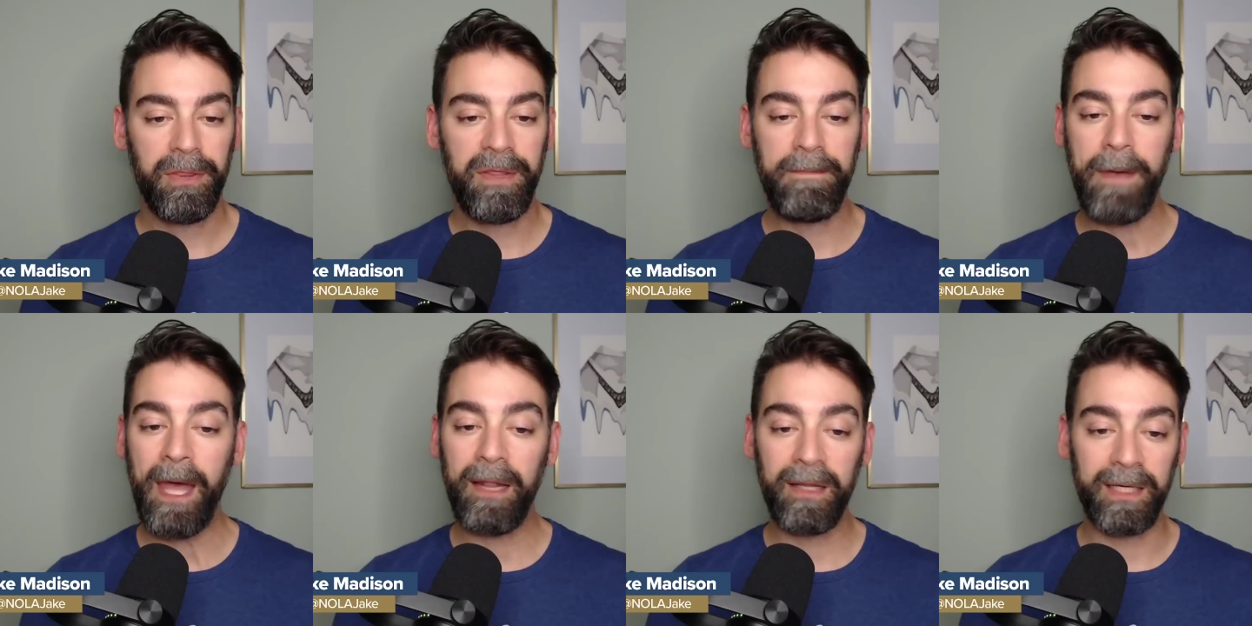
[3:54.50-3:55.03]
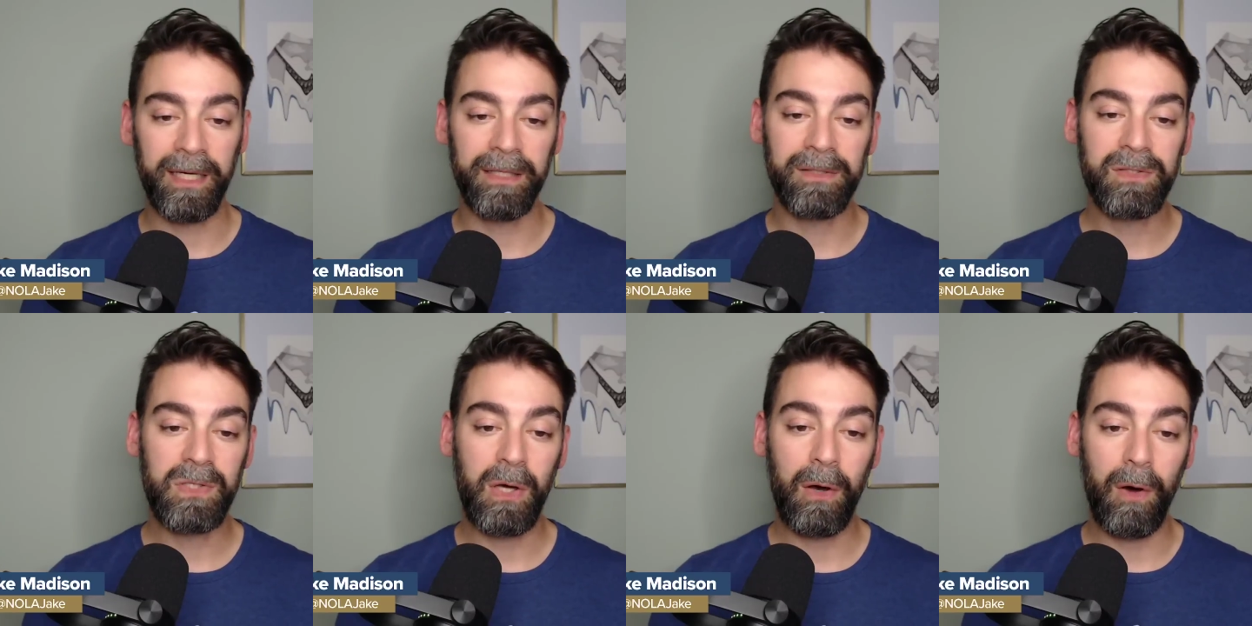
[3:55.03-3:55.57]
The
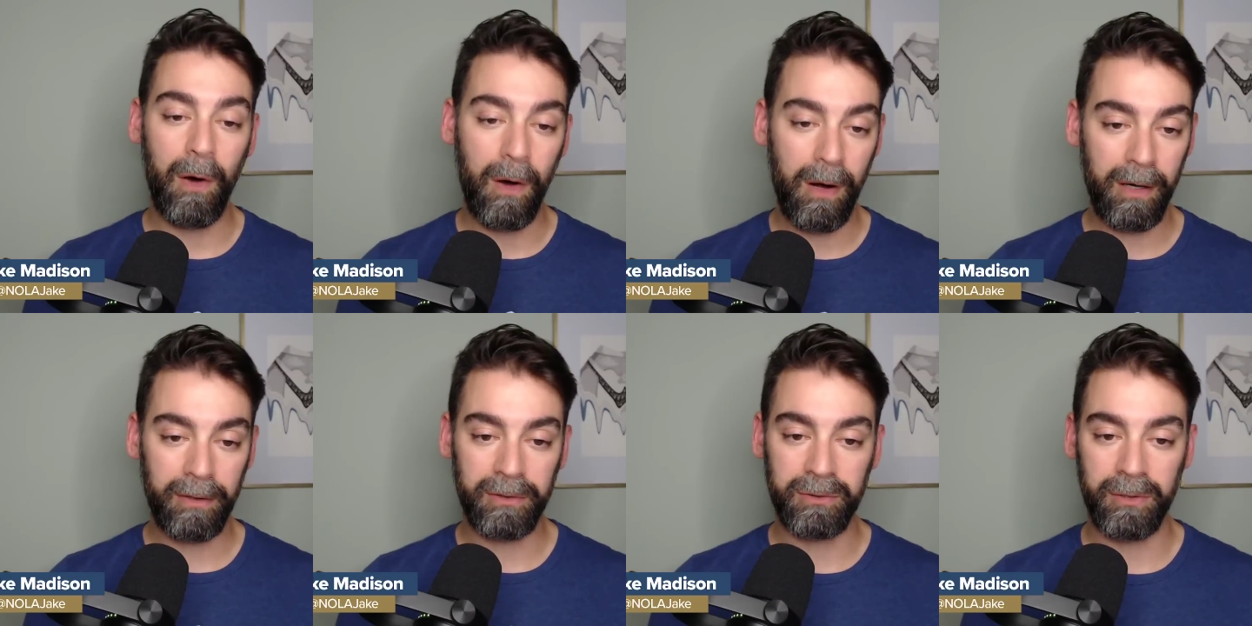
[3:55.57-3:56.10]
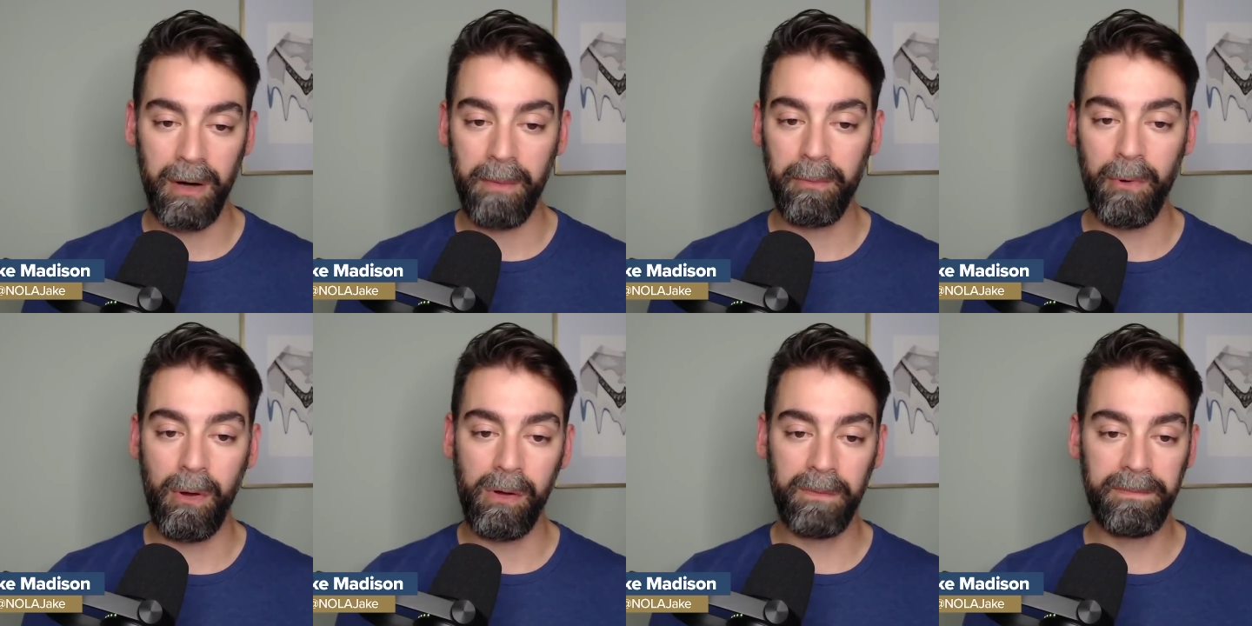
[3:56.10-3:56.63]
Pelicans are,
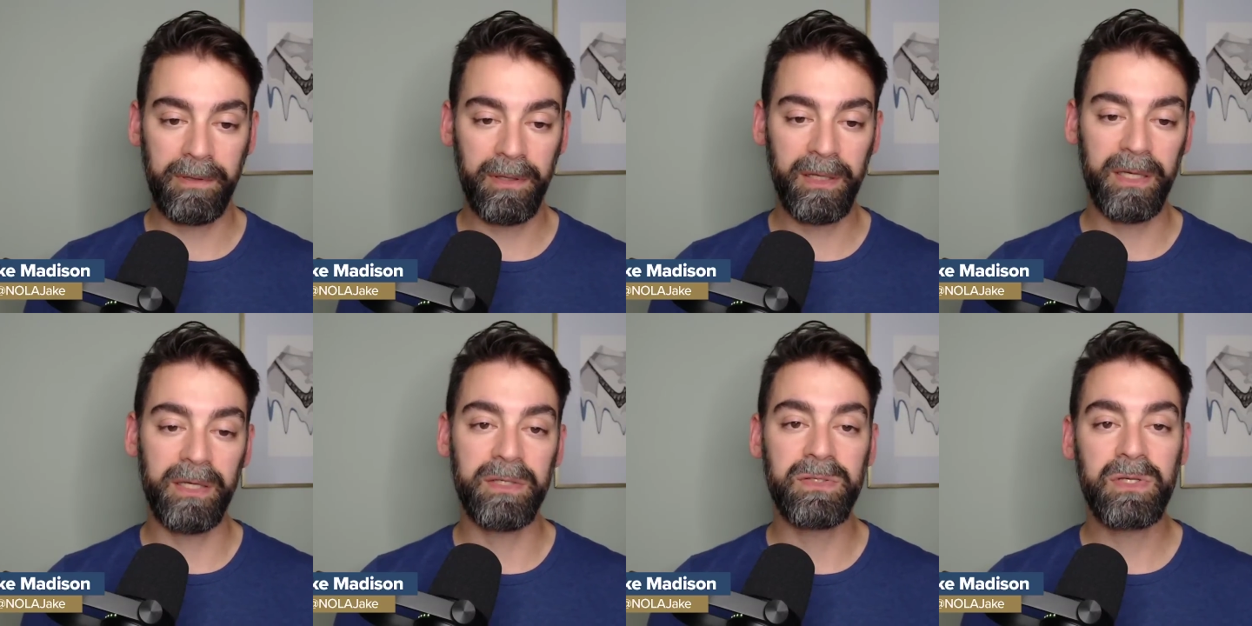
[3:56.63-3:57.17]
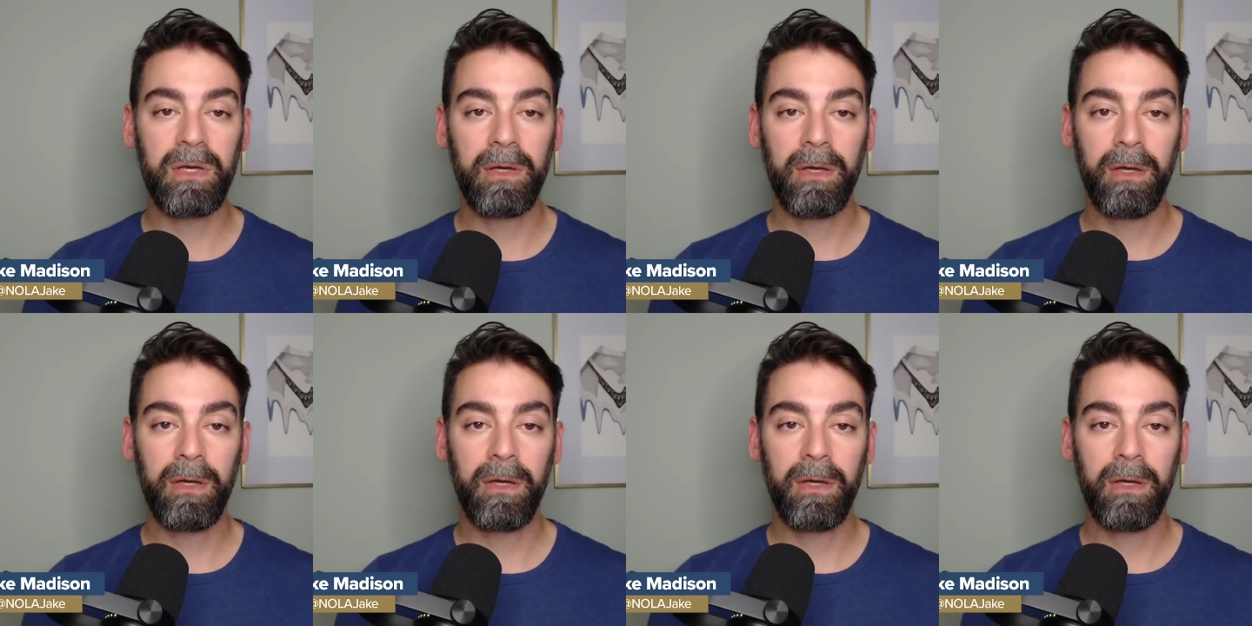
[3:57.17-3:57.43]
drumroll please,